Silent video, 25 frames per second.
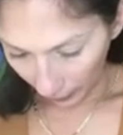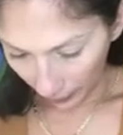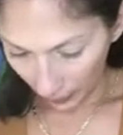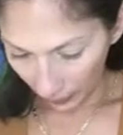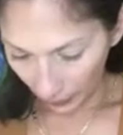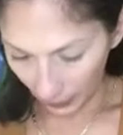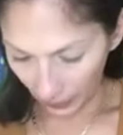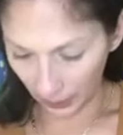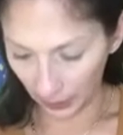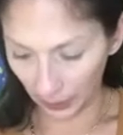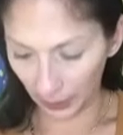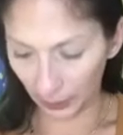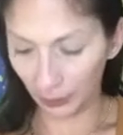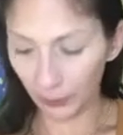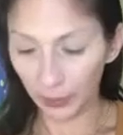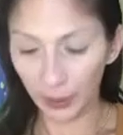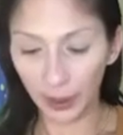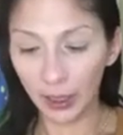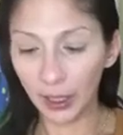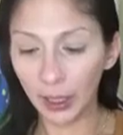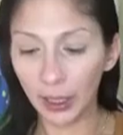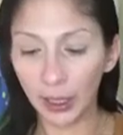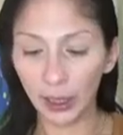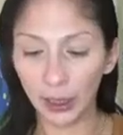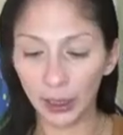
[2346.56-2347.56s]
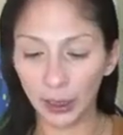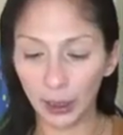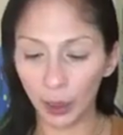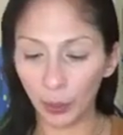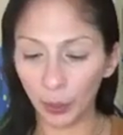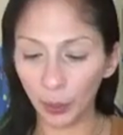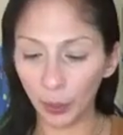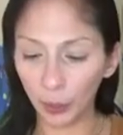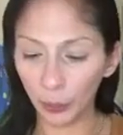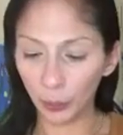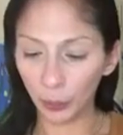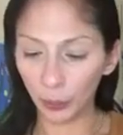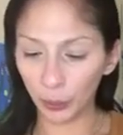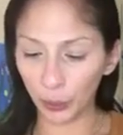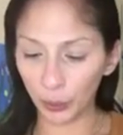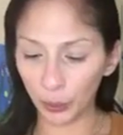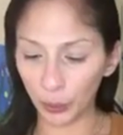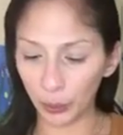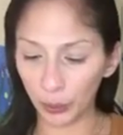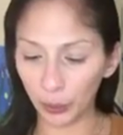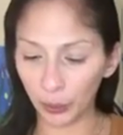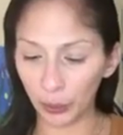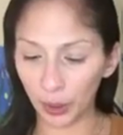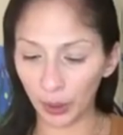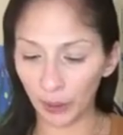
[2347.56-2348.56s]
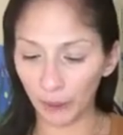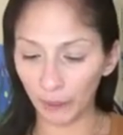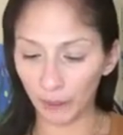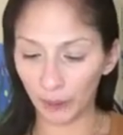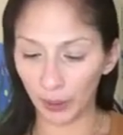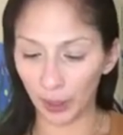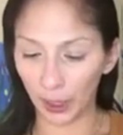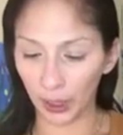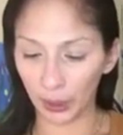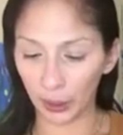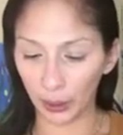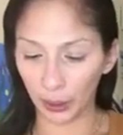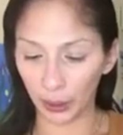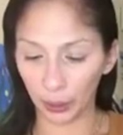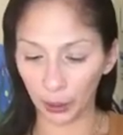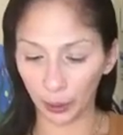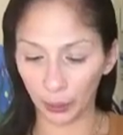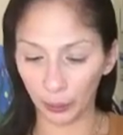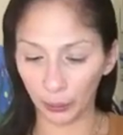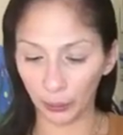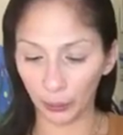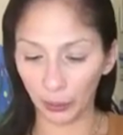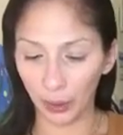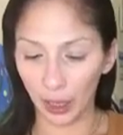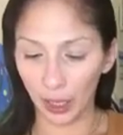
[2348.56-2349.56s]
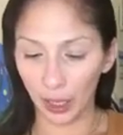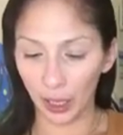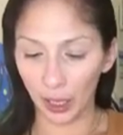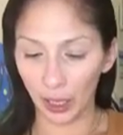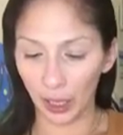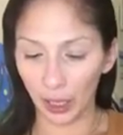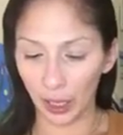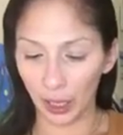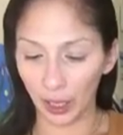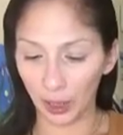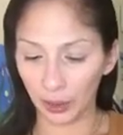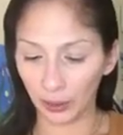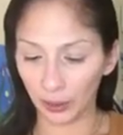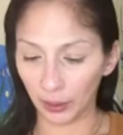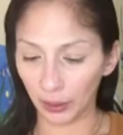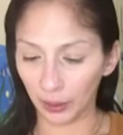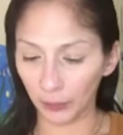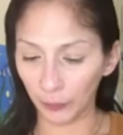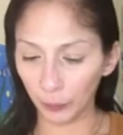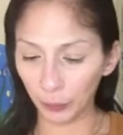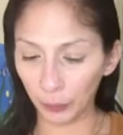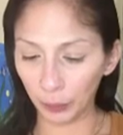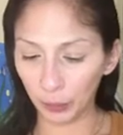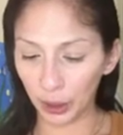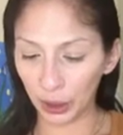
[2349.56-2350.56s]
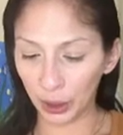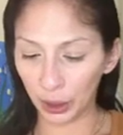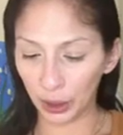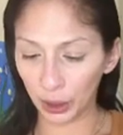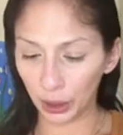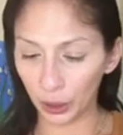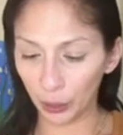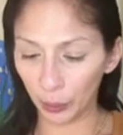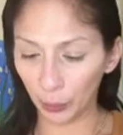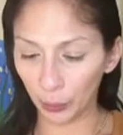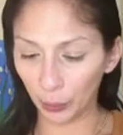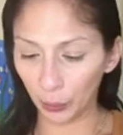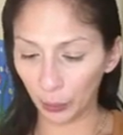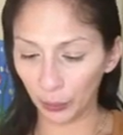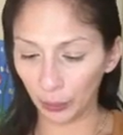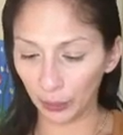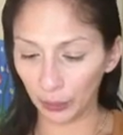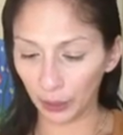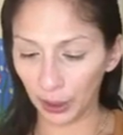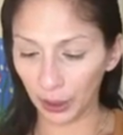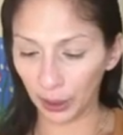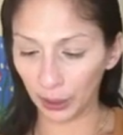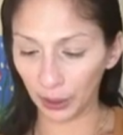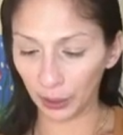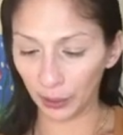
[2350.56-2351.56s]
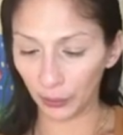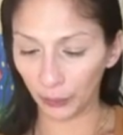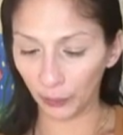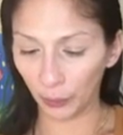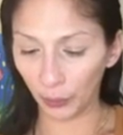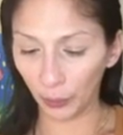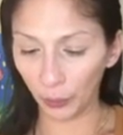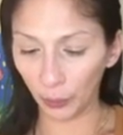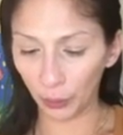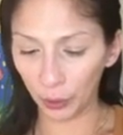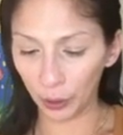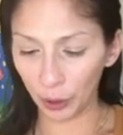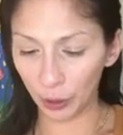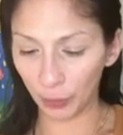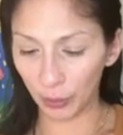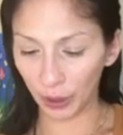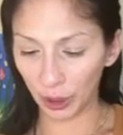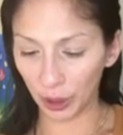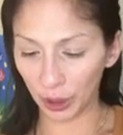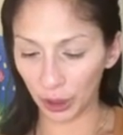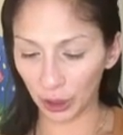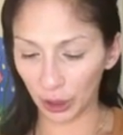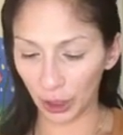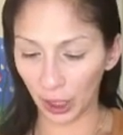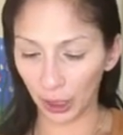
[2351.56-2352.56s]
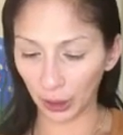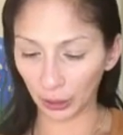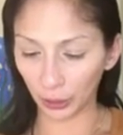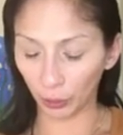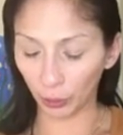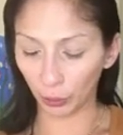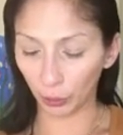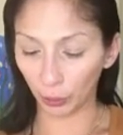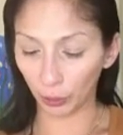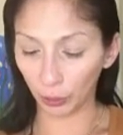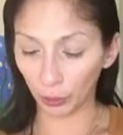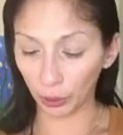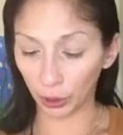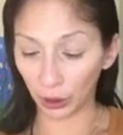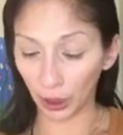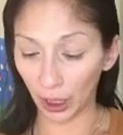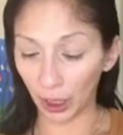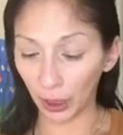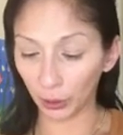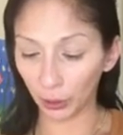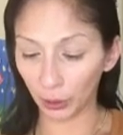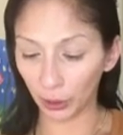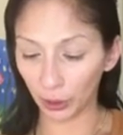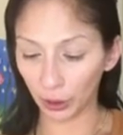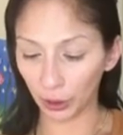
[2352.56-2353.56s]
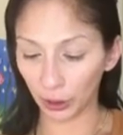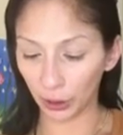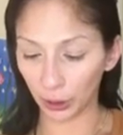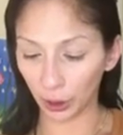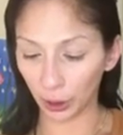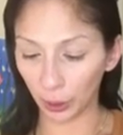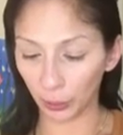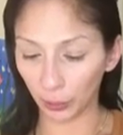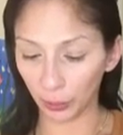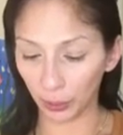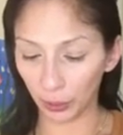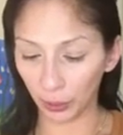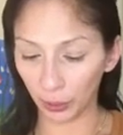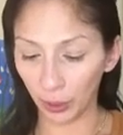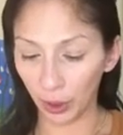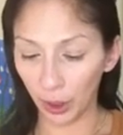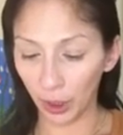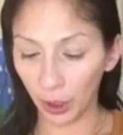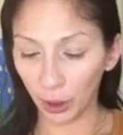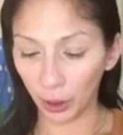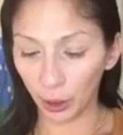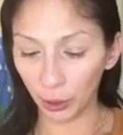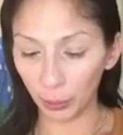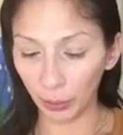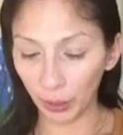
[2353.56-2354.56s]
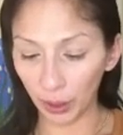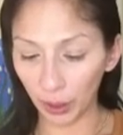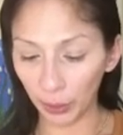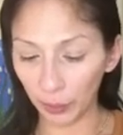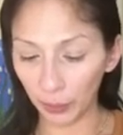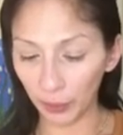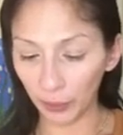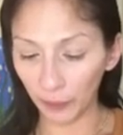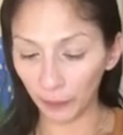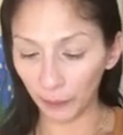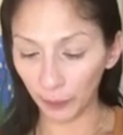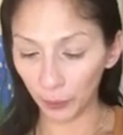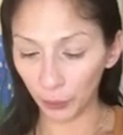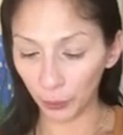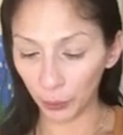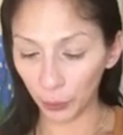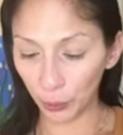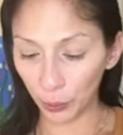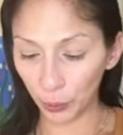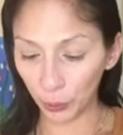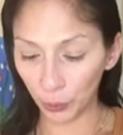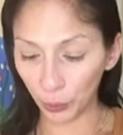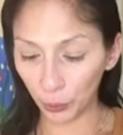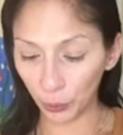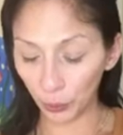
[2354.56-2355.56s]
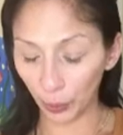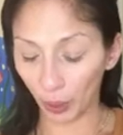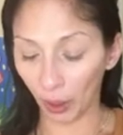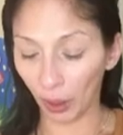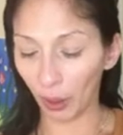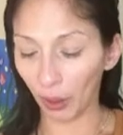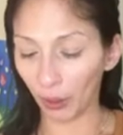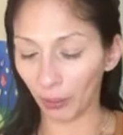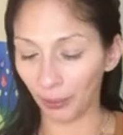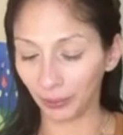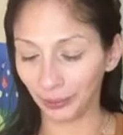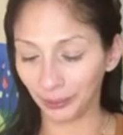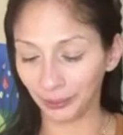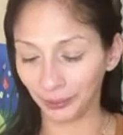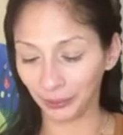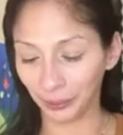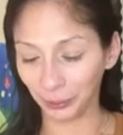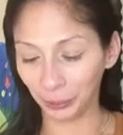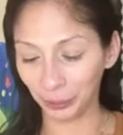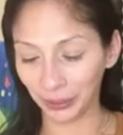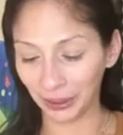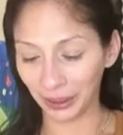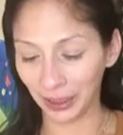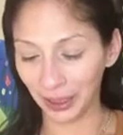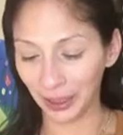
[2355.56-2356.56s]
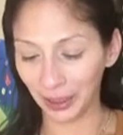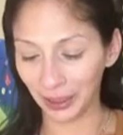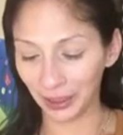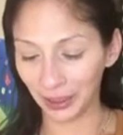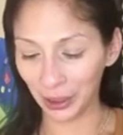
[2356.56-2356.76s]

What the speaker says: Secret. Someone will soon confide in you, and the information they divulge may shock or disturb you. You may oh my gosh.